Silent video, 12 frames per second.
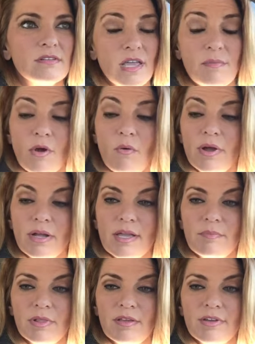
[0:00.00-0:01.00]
keep going,
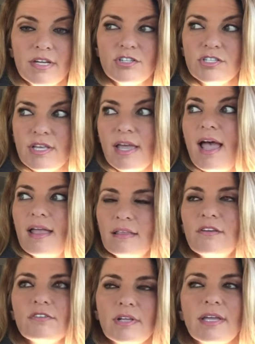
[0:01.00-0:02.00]
keep living. She's like, I
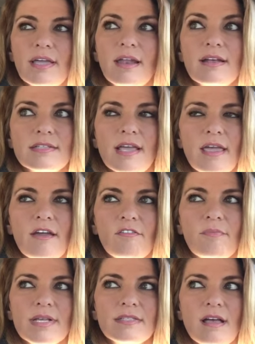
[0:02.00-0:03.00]
literally cannot take care
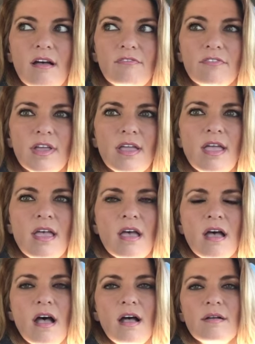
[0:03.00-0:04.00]
of myself.
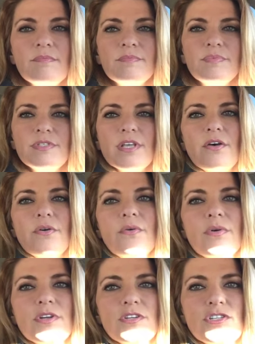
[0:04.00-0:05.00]

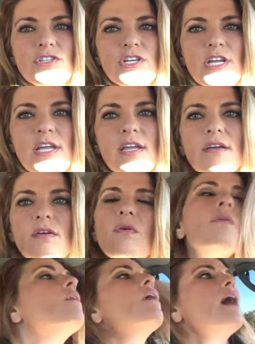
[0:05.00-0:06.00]
So
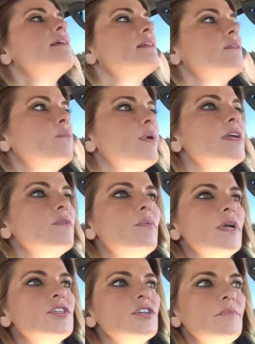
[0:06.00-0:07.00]
I said
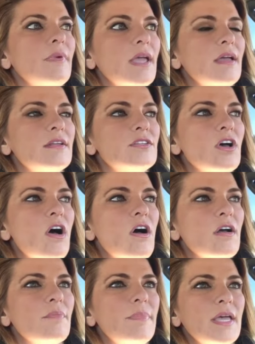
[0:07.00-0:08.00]
we should meet and
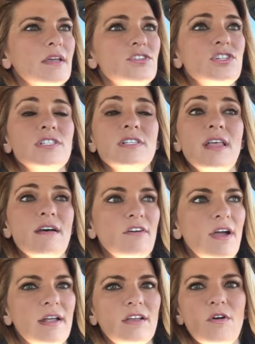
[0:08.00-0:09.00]
talk because she's
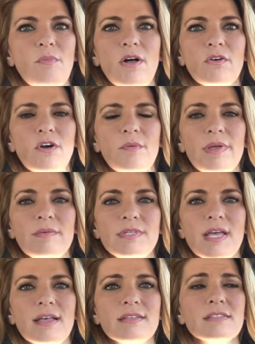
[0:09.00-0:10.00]
never had cobalt and chromium
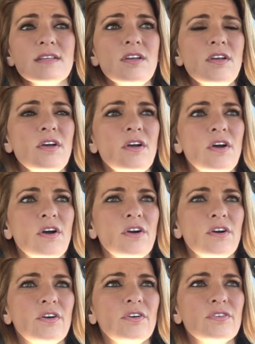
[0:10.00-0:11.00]
tests.
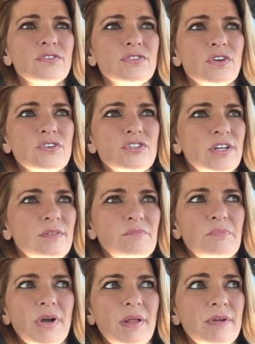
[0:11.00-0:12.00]
Her surgeon
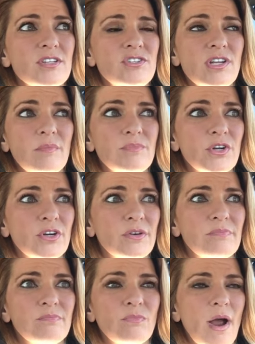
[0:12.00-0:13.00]
pretty much dumped her
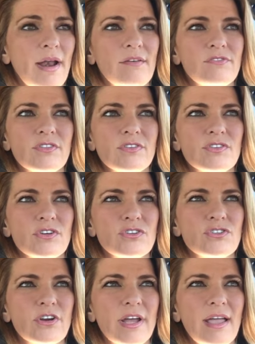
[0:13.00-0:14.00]
right after the
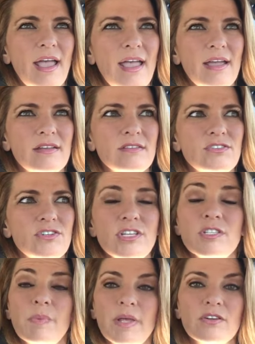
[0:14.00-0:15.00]
surgery, and
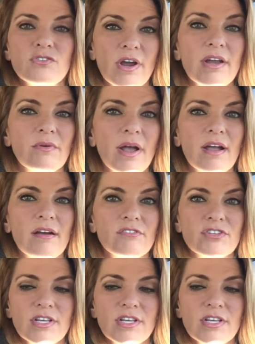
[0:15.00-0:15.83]
she's been a train wreck ever